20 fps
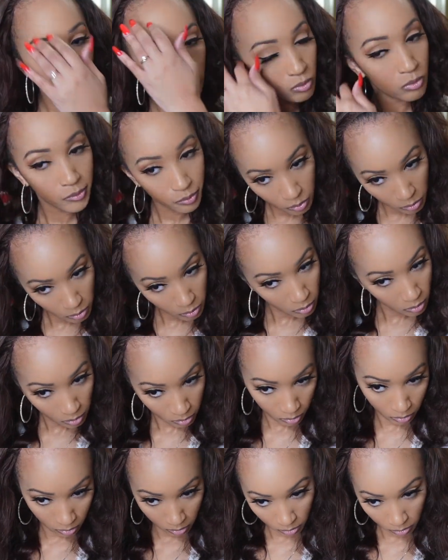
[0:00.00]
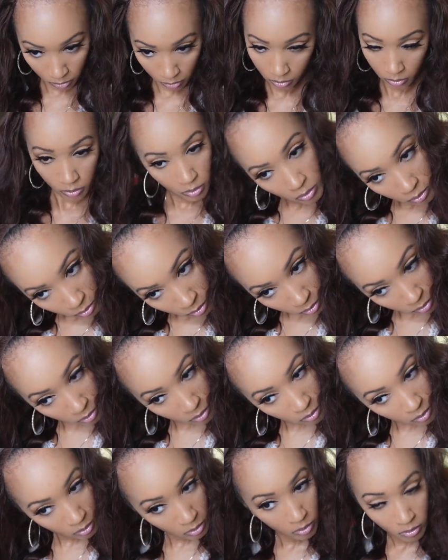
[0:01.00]
I believe
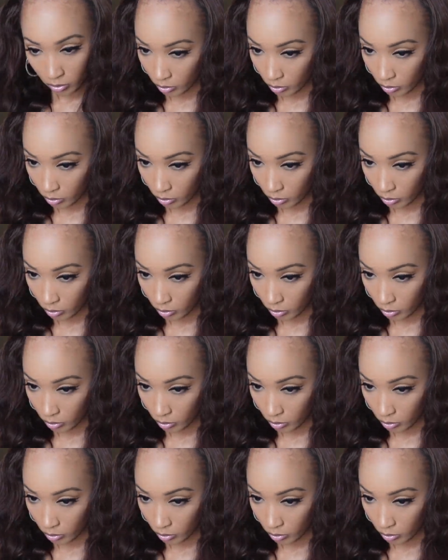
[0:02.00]
in us.